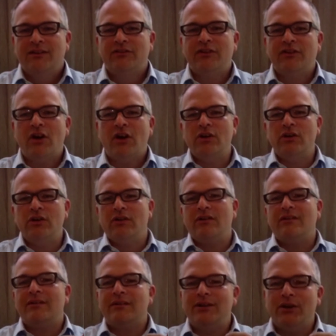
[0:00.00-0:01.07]
So,
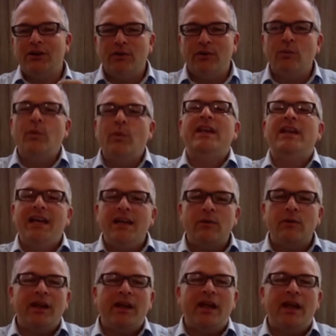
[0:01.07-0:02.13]

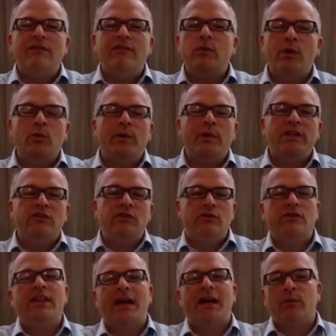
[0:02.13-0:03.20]
even when we do
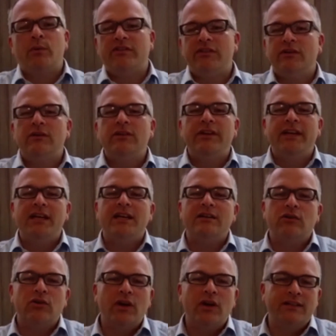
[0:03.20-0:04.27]
that, we still need
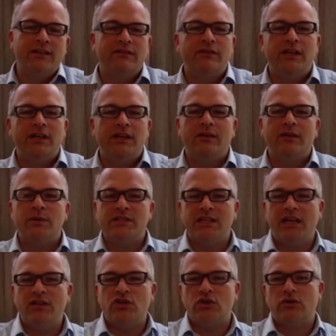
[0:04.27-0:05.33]
creativity and
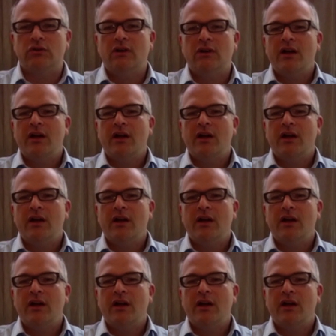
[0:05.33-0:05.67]
potential.